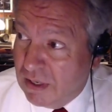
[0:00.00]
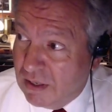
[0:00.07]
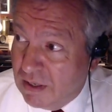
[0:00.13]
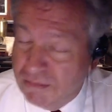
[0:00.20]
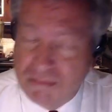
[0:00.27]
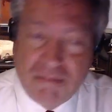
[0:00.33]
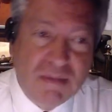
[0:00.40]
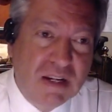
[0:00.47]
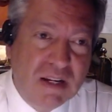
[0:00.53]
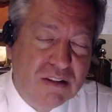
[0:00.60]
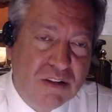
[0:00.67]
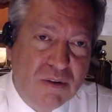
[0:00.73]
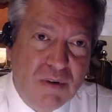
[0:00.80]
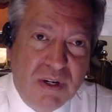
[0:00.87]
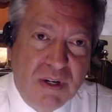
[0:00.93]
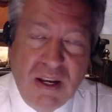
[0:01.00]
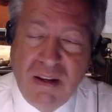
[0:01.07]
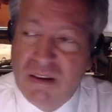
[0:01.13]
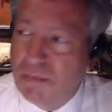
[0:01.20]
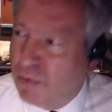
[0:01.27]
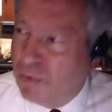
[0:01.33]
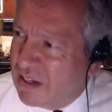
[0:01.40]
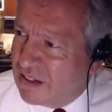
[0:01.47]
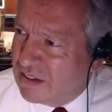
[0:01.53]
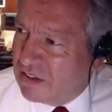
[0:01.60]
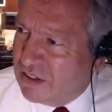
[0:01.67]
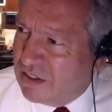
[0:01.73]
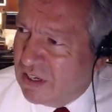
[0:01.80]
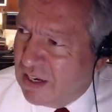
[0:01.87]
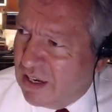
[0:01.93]
Yeah, and exactly. so again, the price,
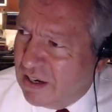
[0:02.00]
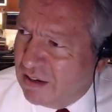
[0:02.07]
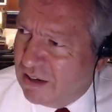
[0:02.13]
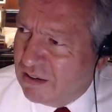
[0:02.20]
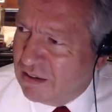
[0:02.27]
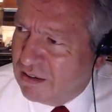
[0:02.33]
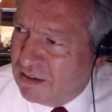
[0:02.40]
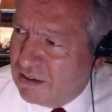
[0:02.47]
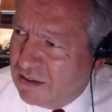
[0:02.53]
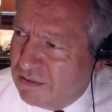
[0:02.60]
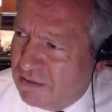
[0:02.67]
again, For,